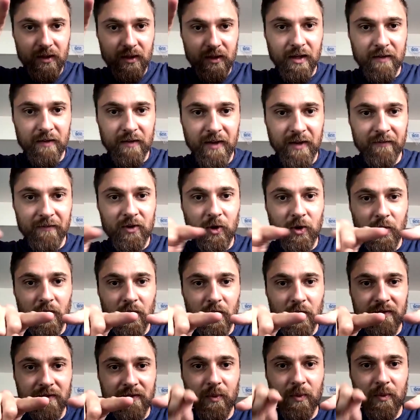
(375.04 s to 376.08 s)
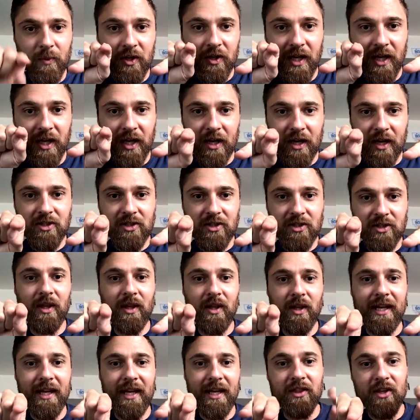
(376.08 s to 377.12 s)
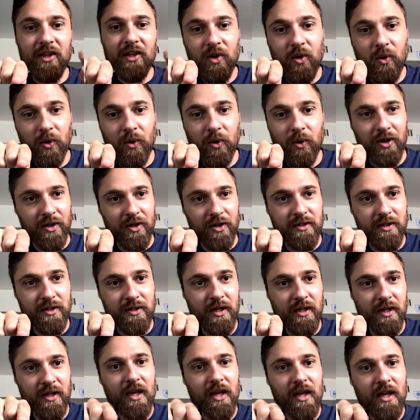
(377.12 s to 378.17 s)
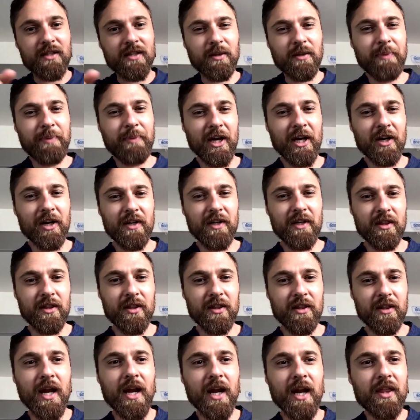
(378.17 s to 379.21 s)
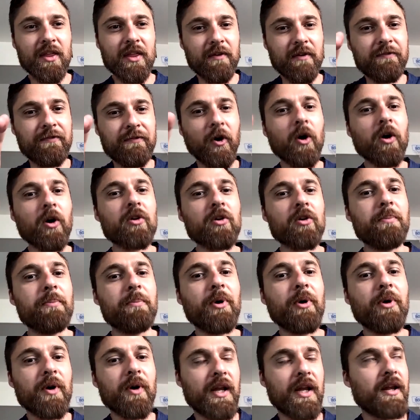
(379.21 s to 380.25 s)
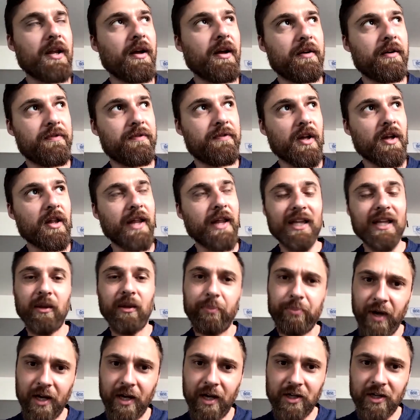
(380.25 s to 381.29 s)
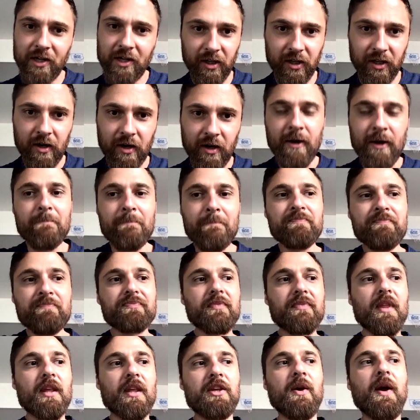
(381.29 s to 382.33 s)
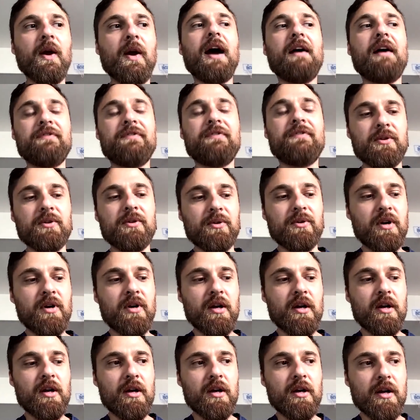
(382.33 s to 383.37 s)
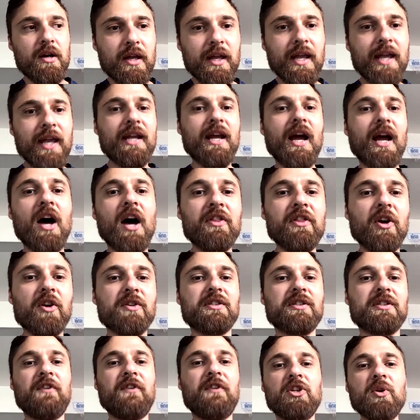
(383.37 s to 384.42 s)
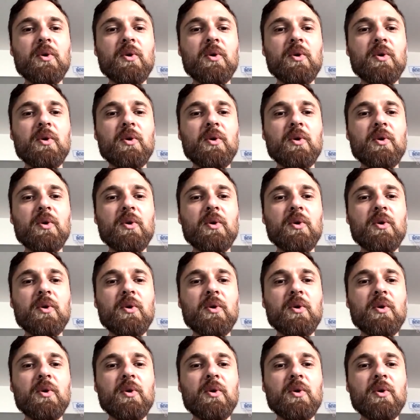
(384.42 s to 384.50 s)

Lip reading: if you have corners of a window, you got to do it like in the corners. Because apparently the way the fulcrum point of like the pressure, you have to hit it on those. If you